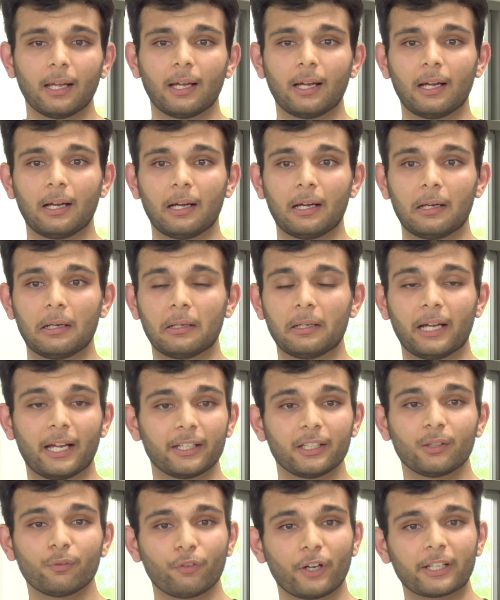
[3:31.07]

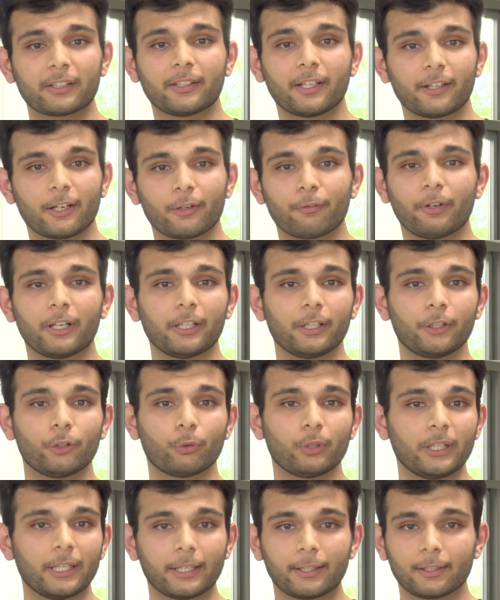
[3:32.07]
And in fact, there are very
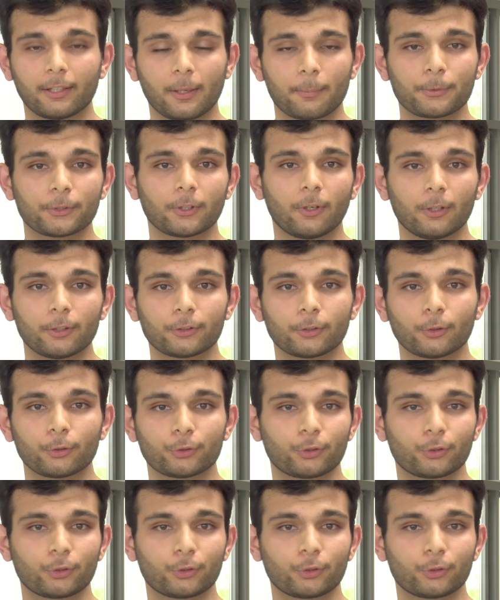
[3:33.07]
unique clubs also.